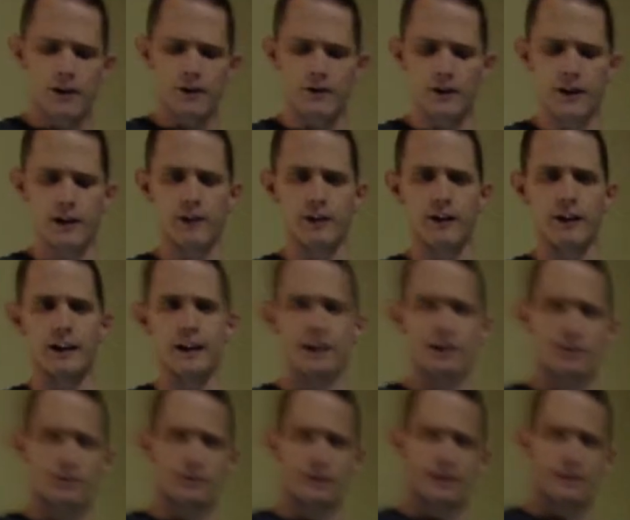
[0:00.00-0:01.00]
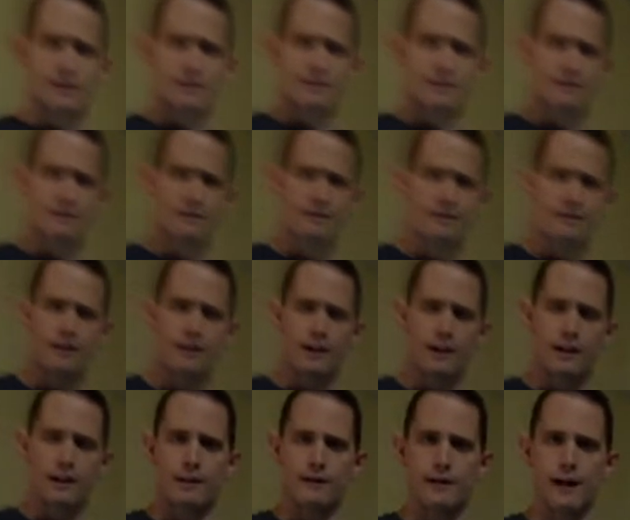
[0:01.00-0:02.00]
Then the interest
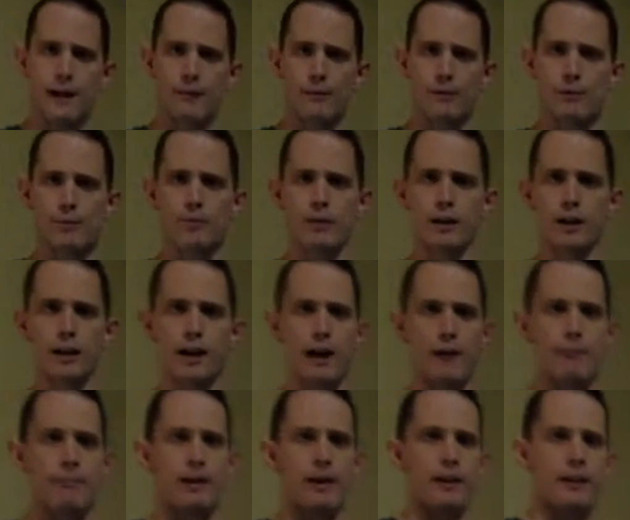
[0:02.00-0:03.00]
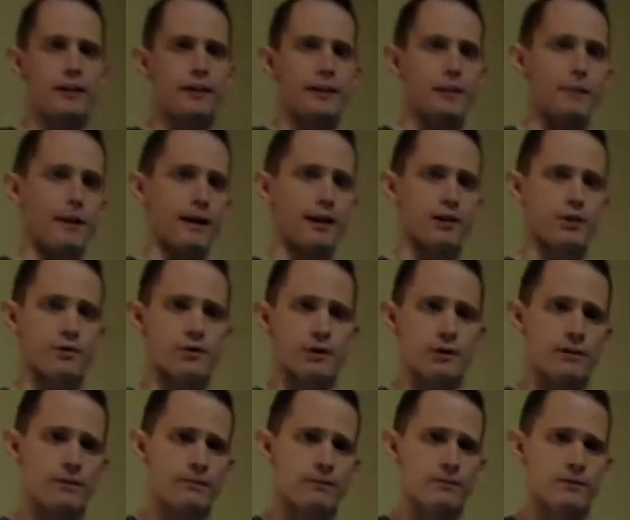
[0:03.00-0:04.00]
is how much money I'm paying them extra.
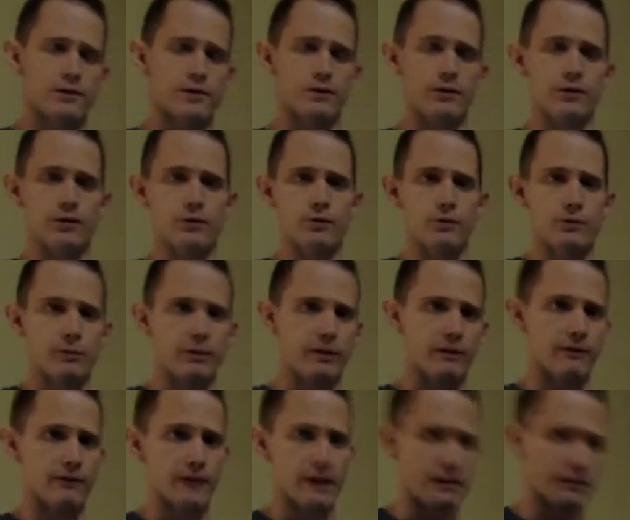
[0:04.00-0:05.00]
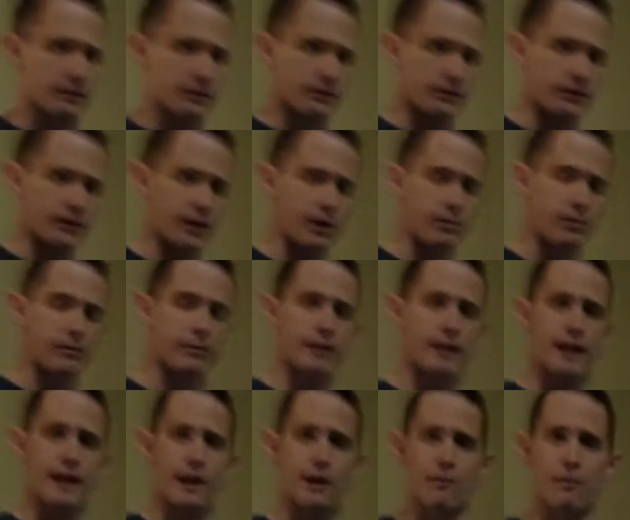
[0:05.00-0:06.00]
So they're doing me a favor, they're helping
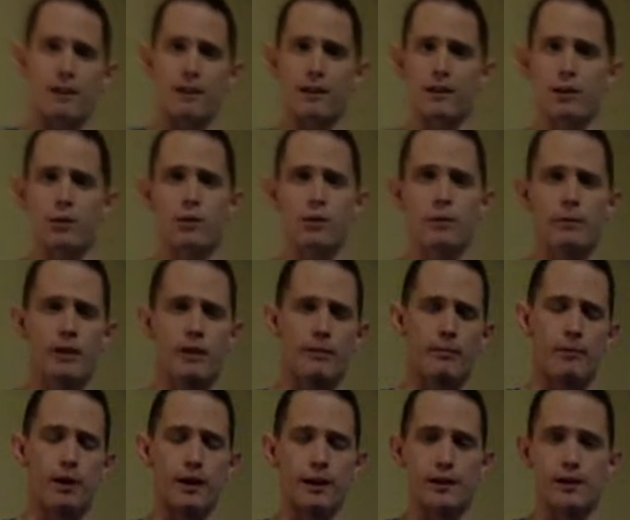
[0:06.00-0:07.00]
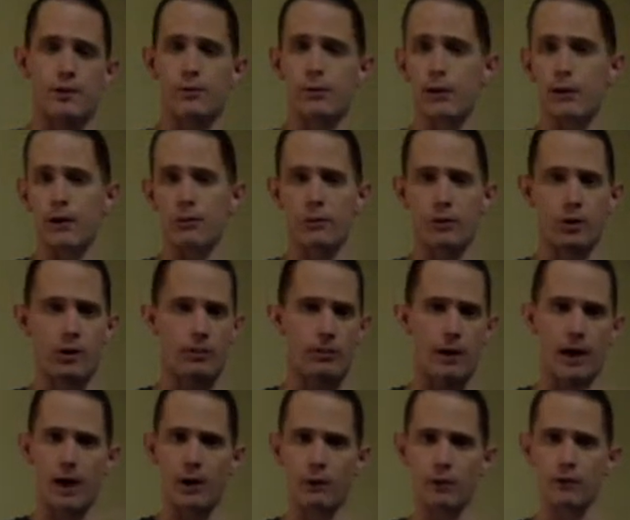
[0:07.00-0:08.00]
me out by loaning me the money so I can go
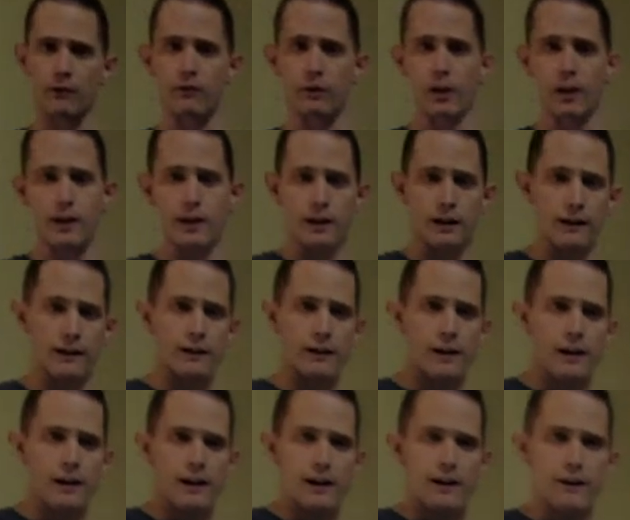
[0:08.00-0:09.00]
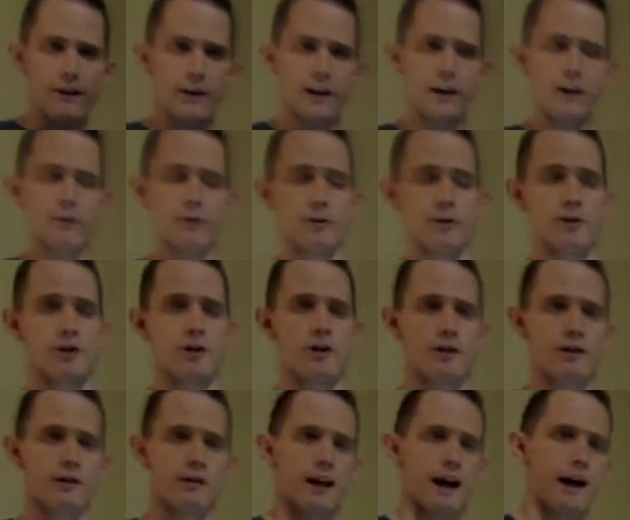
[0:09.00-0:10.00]
buy whatever I need. And then in
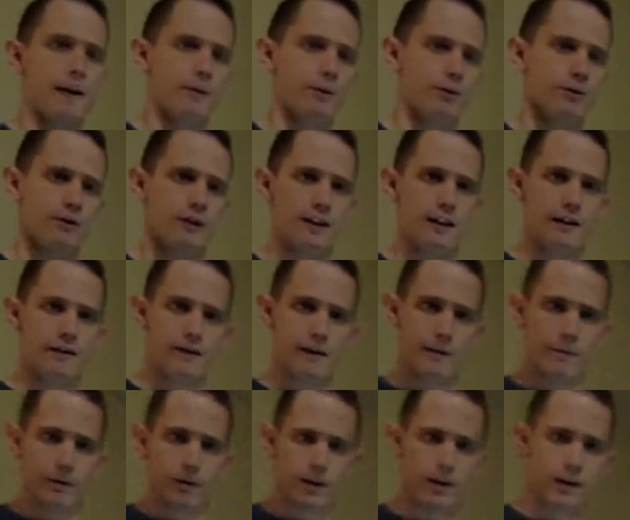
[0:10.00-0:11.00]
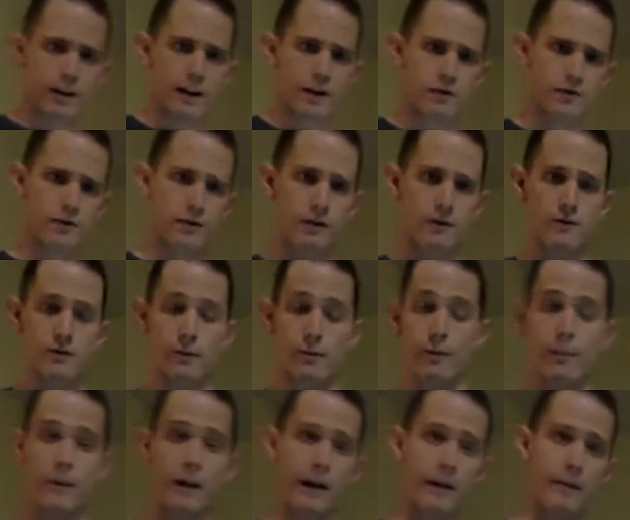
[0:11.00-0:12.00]
return, I'm going to give them a little extra. So I'm
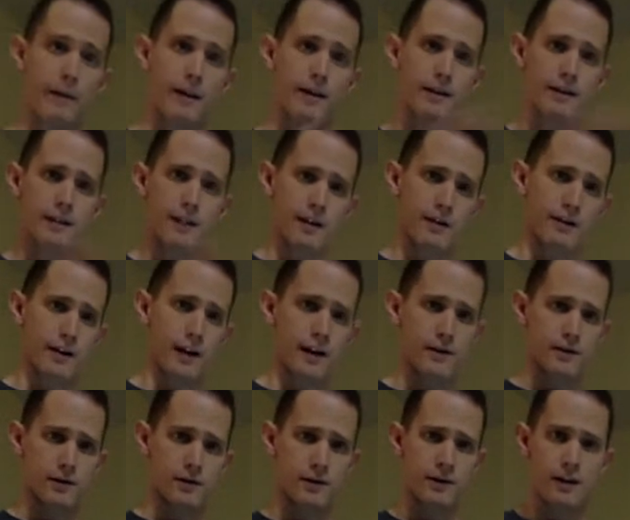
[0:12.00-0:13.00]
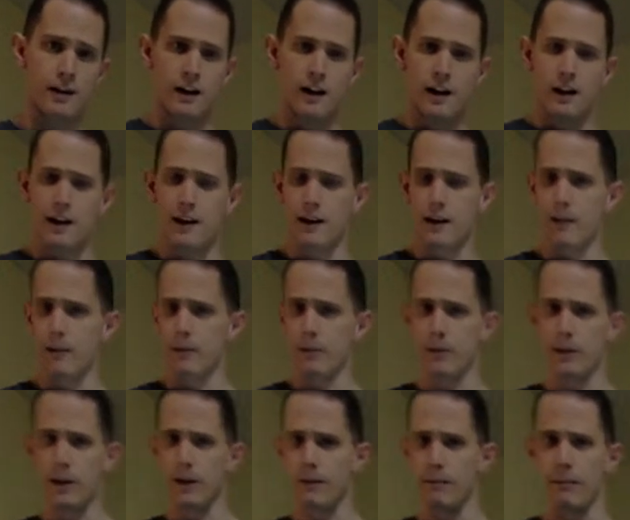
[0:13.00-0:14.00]
going to pay back the $10,000, and then I'm going to
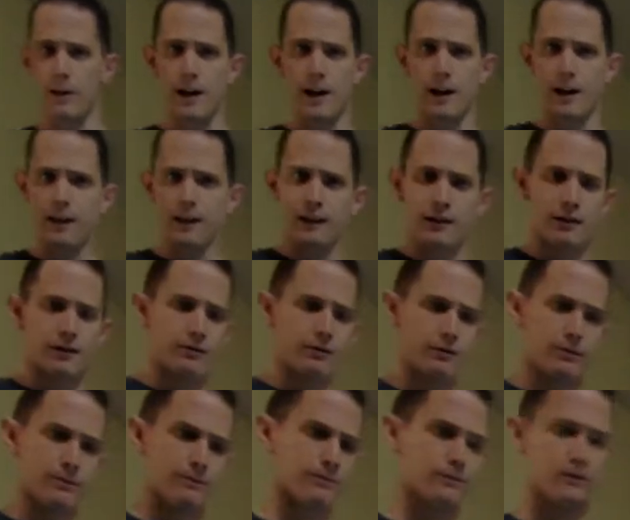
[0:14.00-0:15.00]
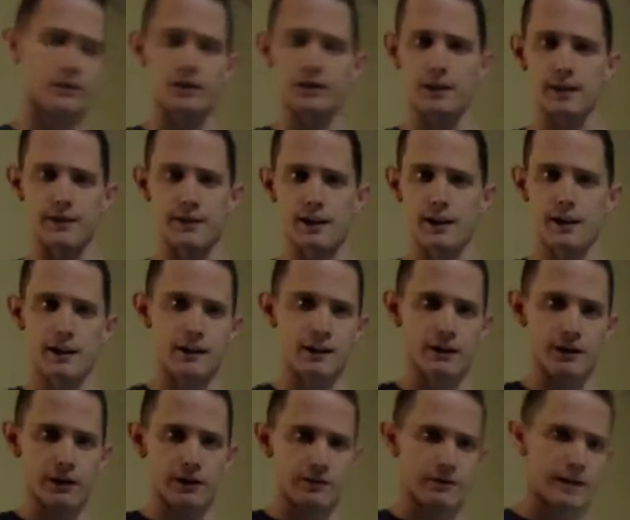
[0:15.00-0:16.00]
pay them back, let's
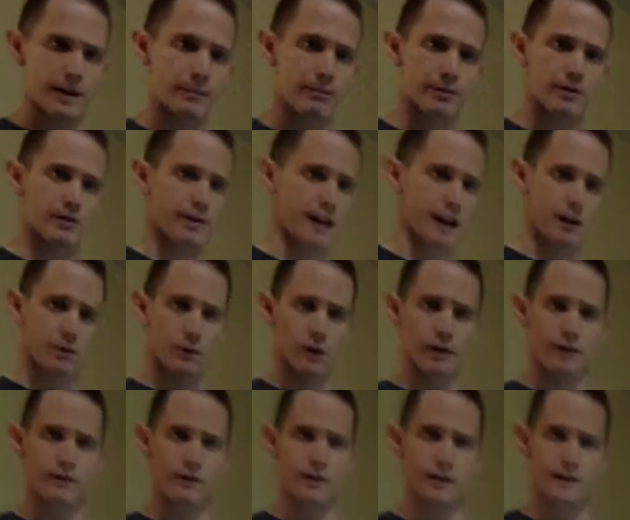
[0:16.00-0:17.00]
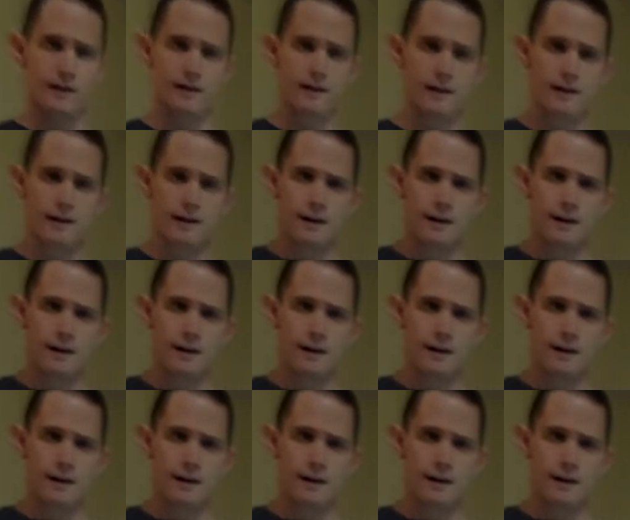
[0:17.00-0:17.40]
say, 10%, whatever it is.